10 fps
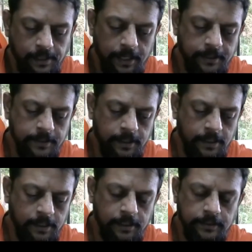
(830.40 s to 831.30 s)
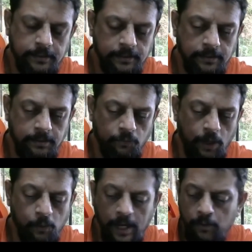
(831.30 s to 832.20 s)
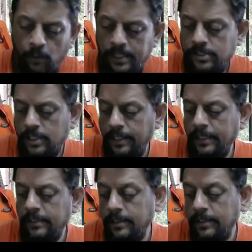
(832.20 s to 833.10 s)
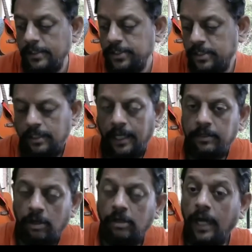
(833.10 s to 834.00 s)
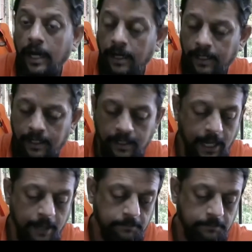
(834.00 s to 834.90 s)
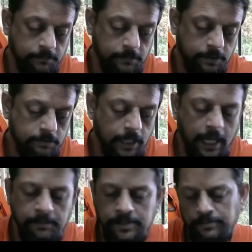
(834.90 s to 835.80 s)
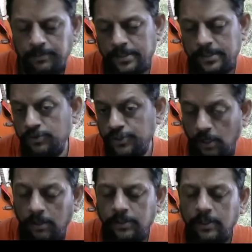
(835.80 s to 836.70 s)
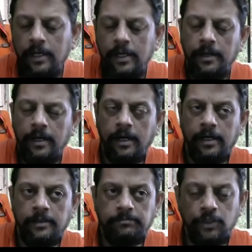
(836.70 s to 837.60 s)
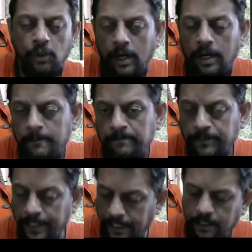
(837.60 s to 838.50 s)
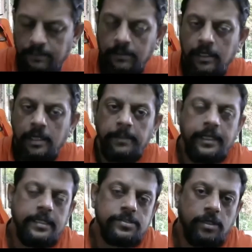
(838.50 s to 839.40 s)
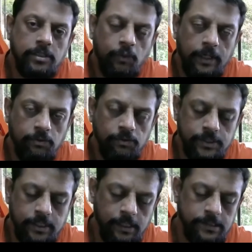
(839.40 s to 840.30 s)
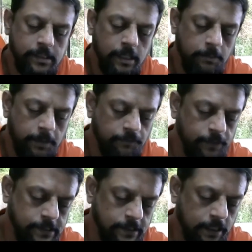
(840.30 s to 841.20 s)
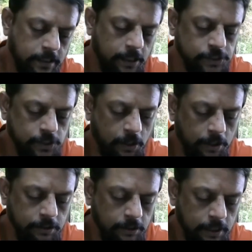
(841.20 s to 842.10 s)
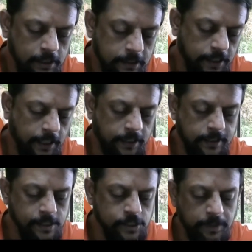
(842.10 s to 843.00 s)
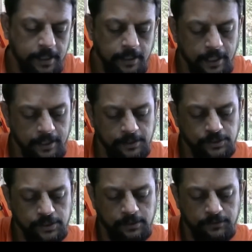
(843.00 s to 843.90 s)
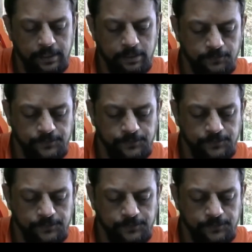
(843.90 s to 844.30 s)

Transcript: and uh, why why is Canaan cursed and not Ham? Ham is the person who saw uh, Noah naked, but he is not the one who is cursed. But we see the curse on Canaan. Cursed be Canaan, a servant of